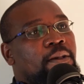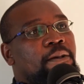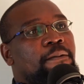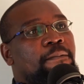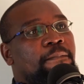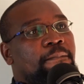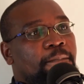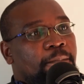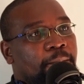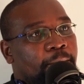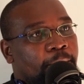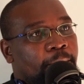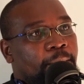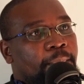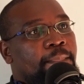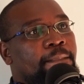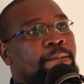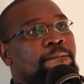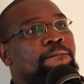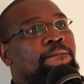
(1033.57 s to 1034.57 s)
DK
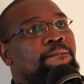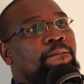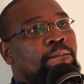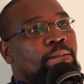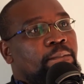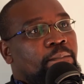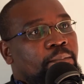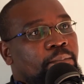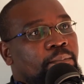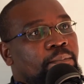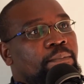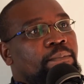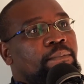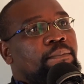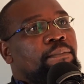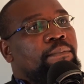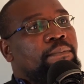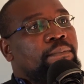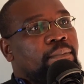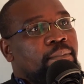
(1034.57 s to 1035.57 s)
Bothama,
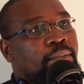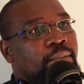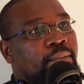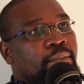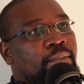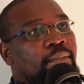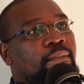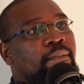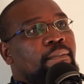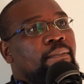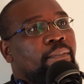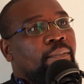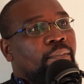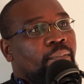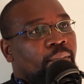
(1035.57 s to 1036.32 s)
Dofai Gboledi, right?